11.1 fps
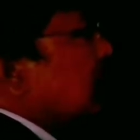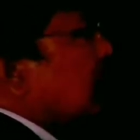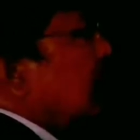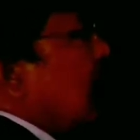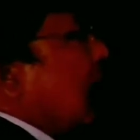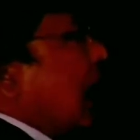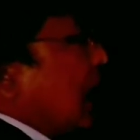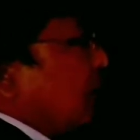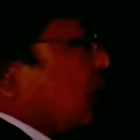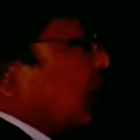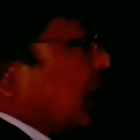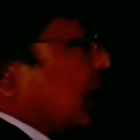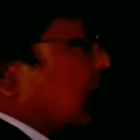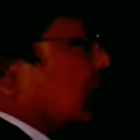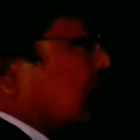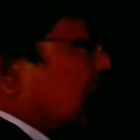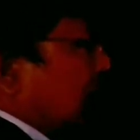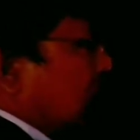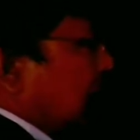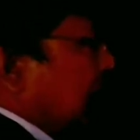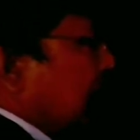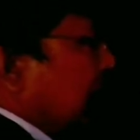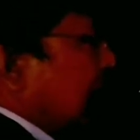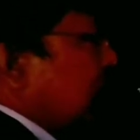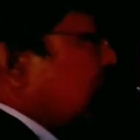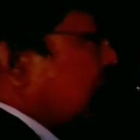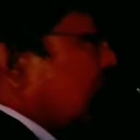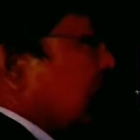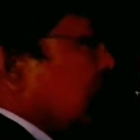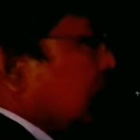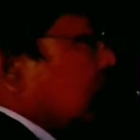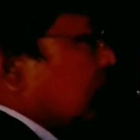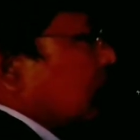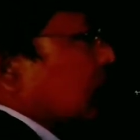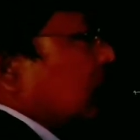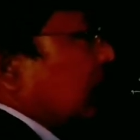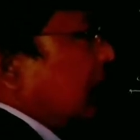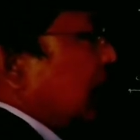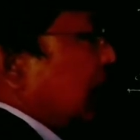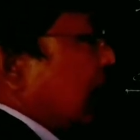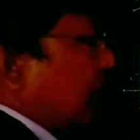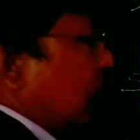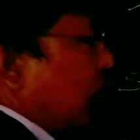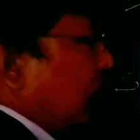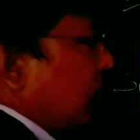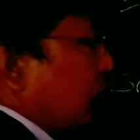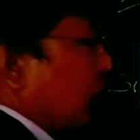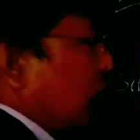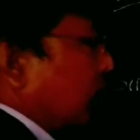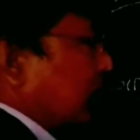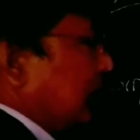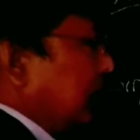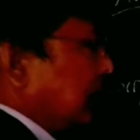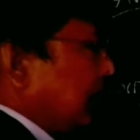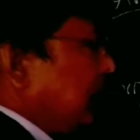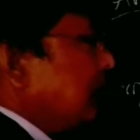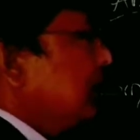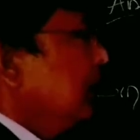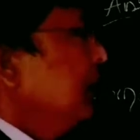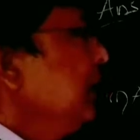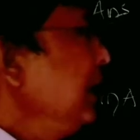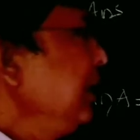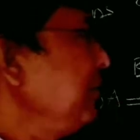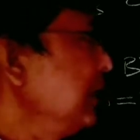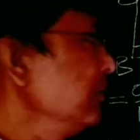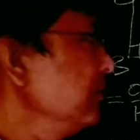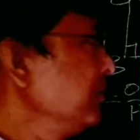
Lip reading: is hypotenuse. What is the value? 3 upon 4. This is given.